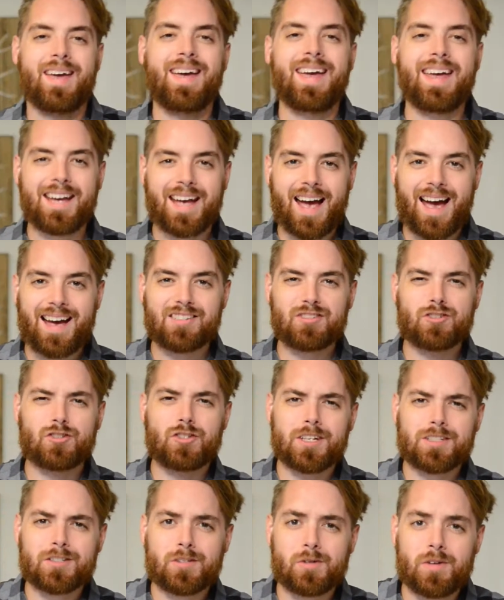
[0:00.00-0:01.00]
Hey guys,
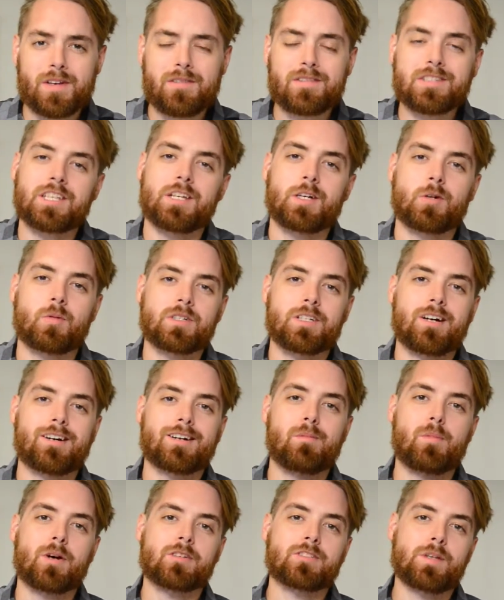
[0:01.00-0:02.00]
Justin Reves here. We're
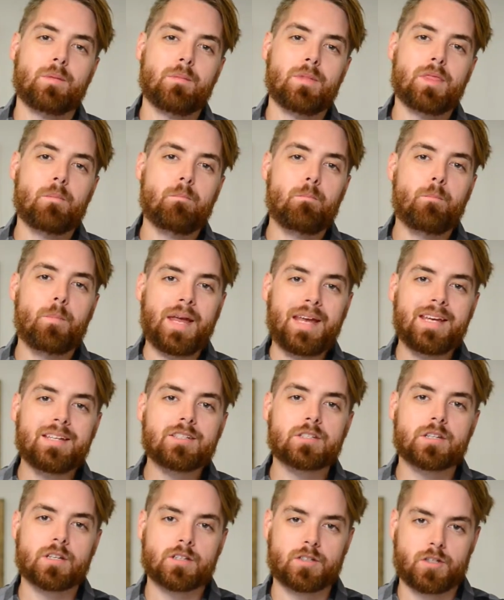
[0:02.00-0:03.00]
talking about some of the
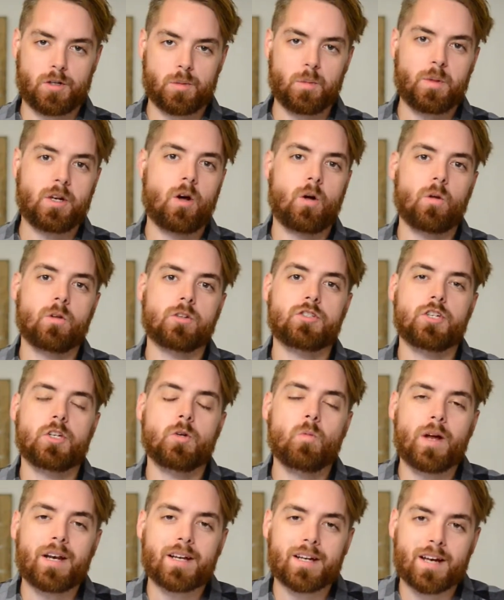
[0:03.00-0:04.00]
basic
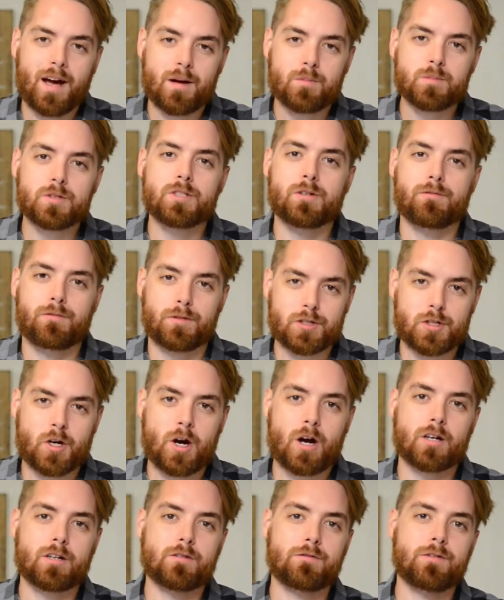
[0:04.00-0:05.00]
terminology when it comes to
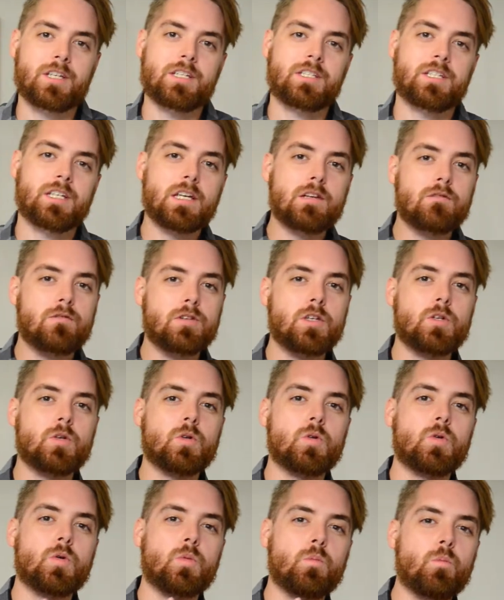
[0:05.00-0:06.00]
photography to give
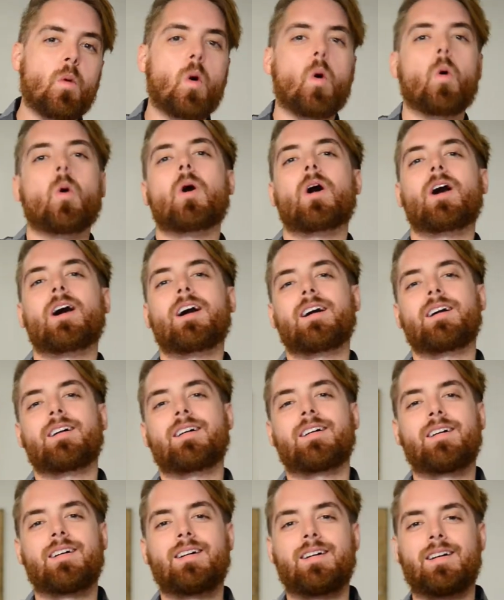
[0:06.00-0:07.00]
you
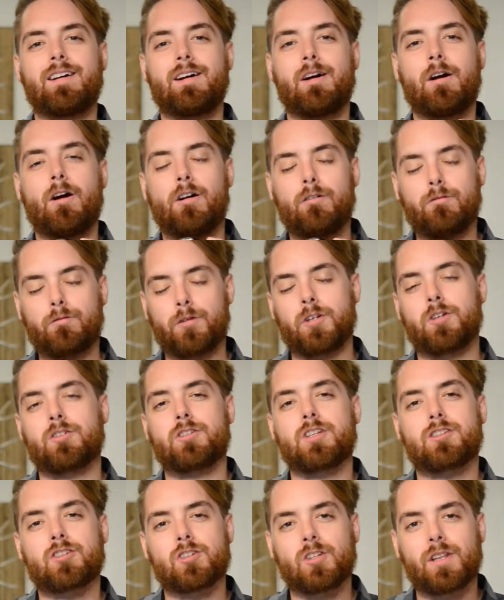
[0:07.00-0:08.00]
more for your
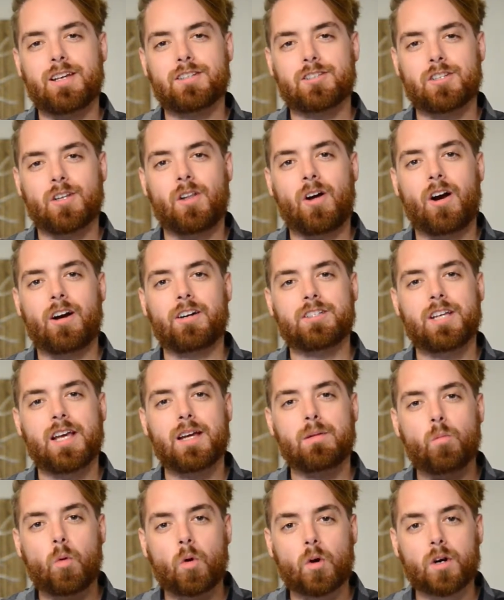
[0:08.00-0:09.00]
digital SLR.
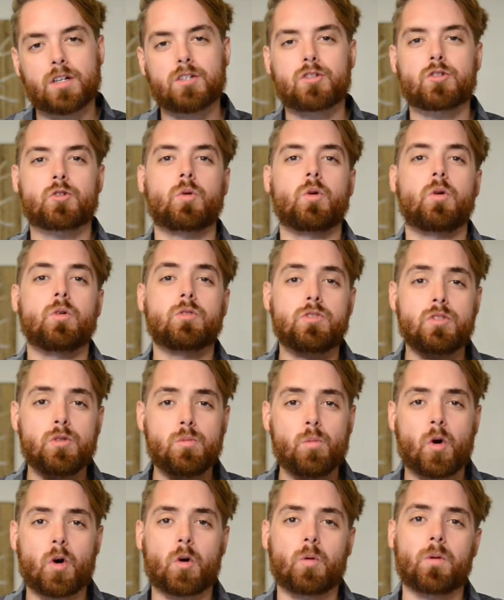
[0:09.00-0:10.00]
Take more control, do
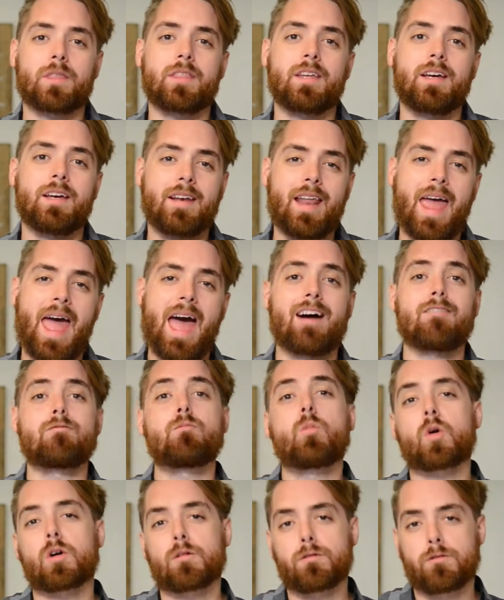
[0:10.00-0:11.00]
more with it,
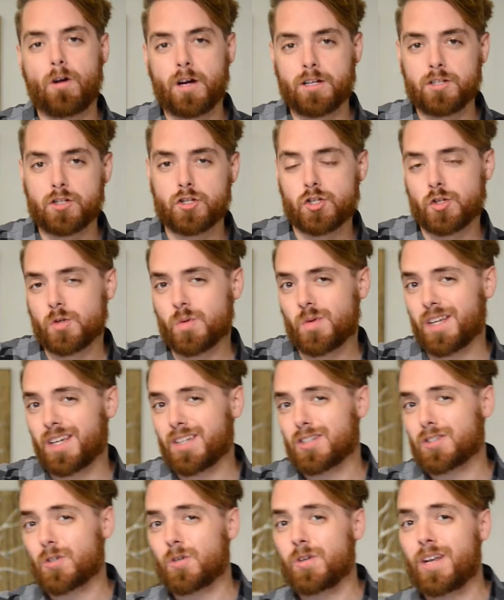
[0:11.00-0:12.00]
have more fun
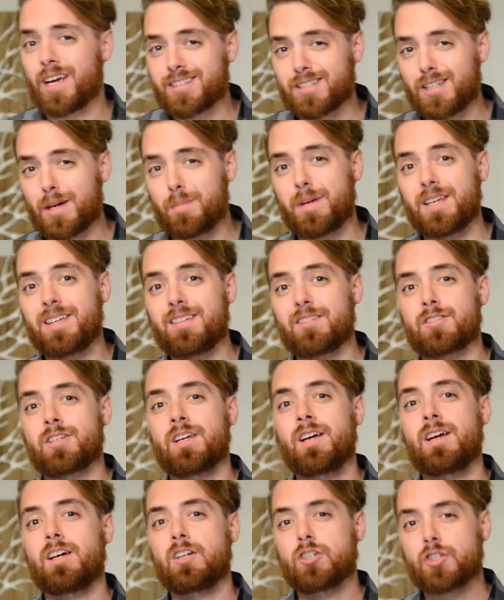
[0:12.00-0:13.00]
shooting. And so next up
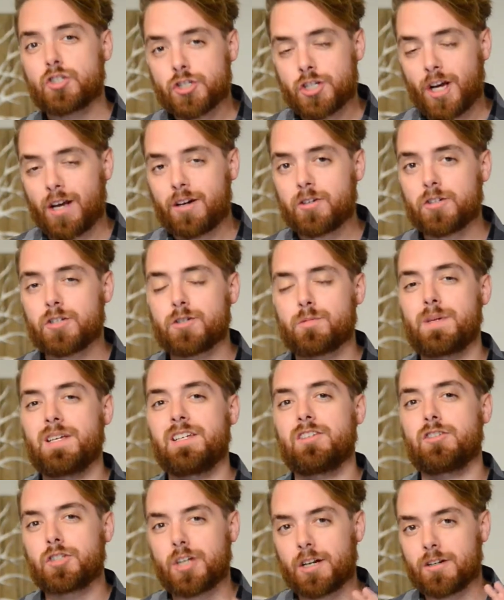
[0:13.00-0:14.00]
is shutter
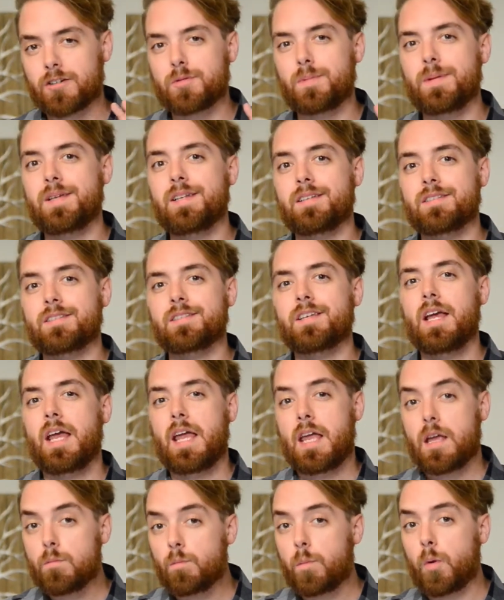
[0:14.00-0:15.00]
speed. Shutter speed is
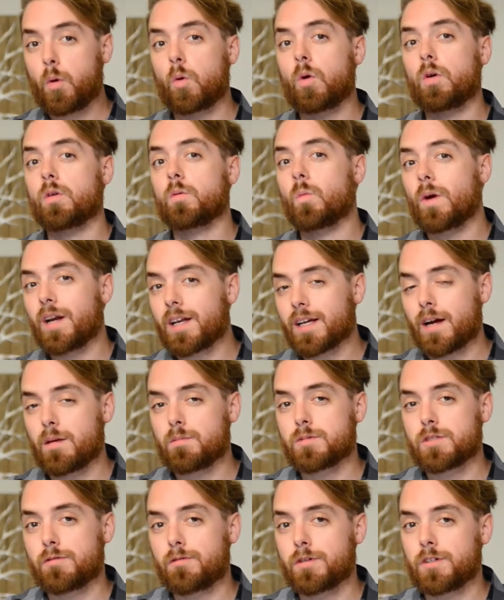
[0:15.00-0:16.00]
important when it
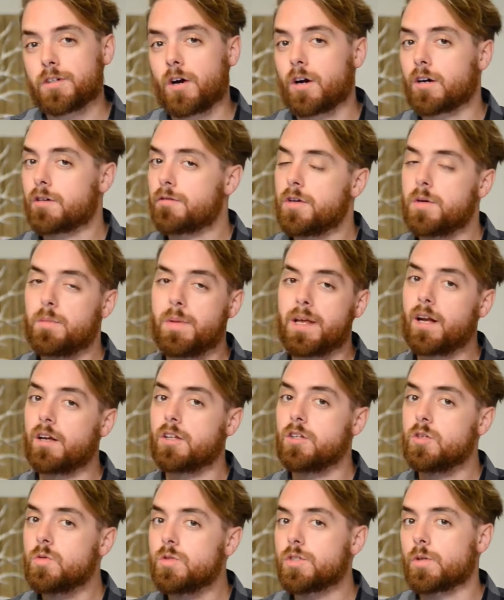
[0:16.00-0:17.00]
comes to photography. You may
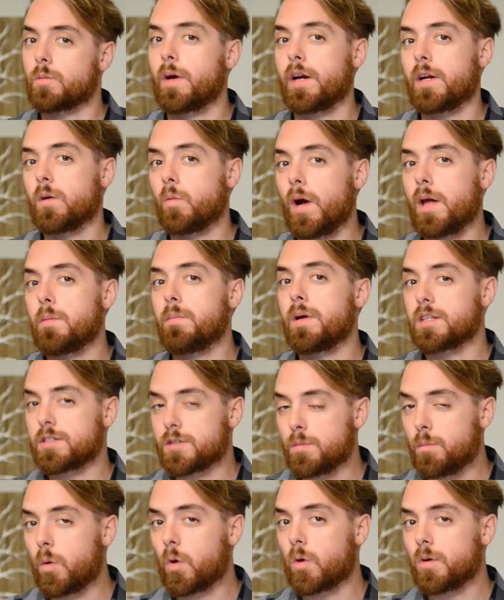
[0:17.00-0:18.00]
not use it right away, but
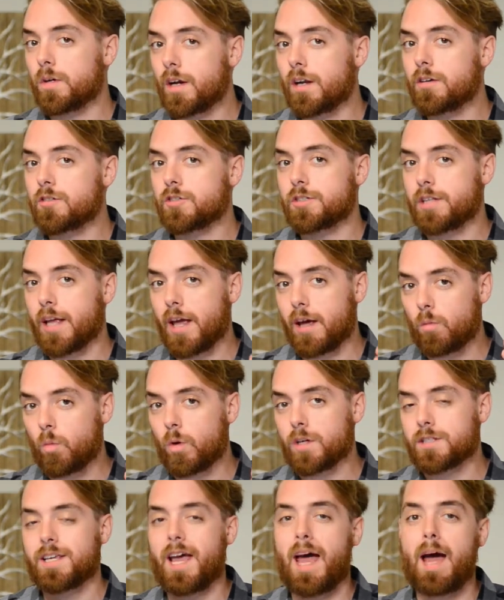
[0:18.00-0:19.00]
it's important to understand
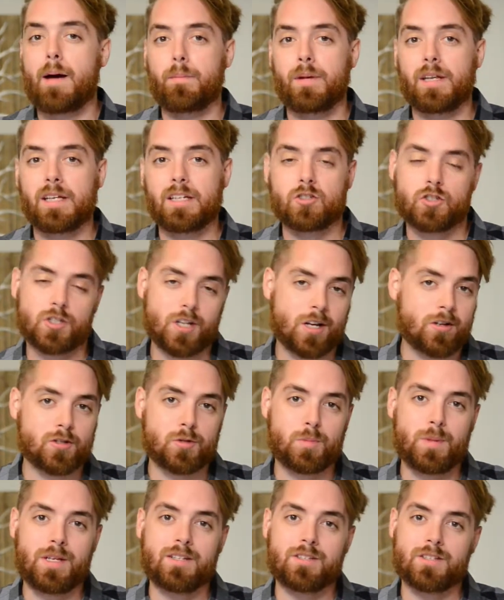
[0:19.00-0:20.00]
what's happening. And shutter
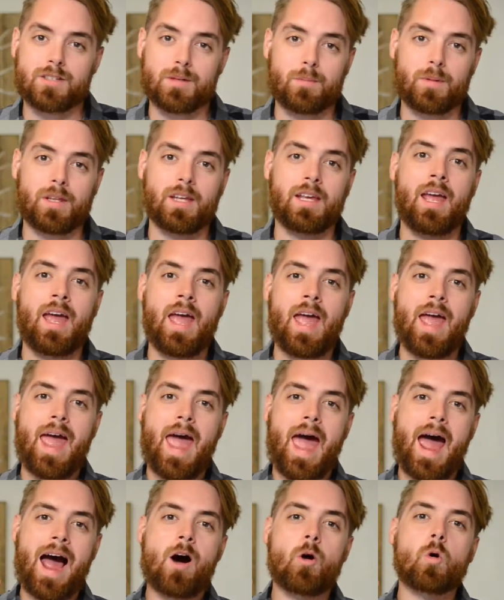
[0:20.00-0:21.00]
speed is simply
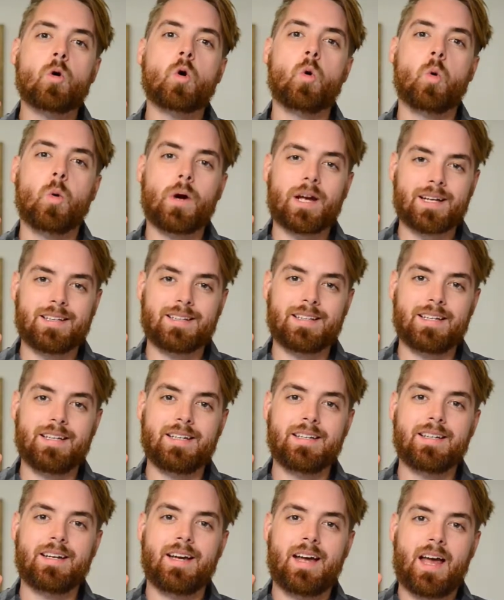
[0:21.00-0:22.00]
how
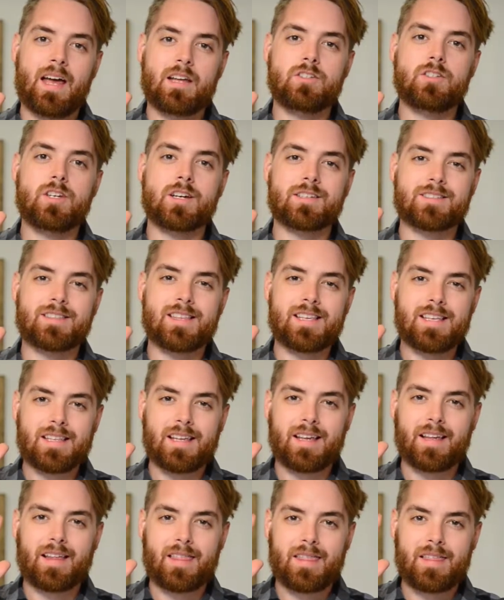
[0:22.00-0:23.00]
quickly does
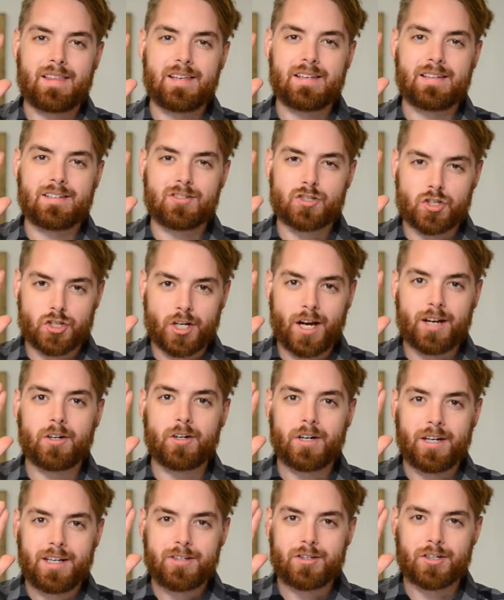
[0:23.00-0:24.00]
the, the
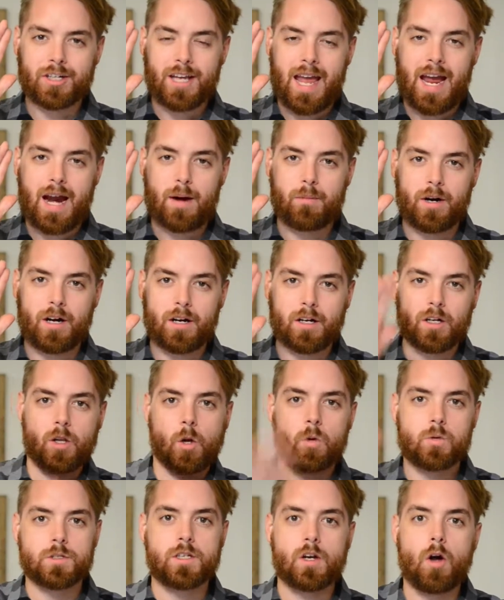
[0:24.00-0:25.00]
shutter in your camera
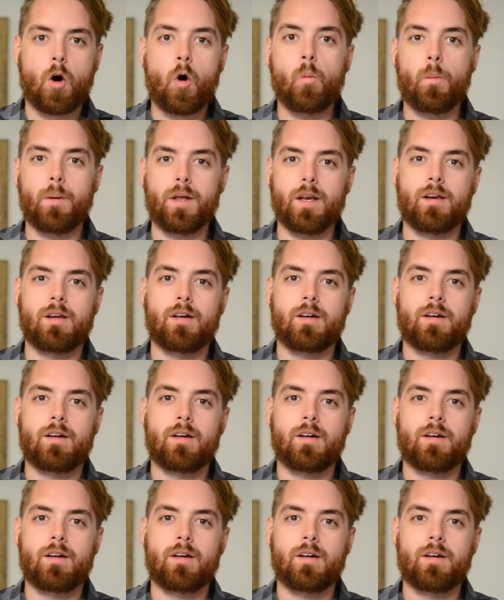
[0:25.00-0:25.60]
close and open.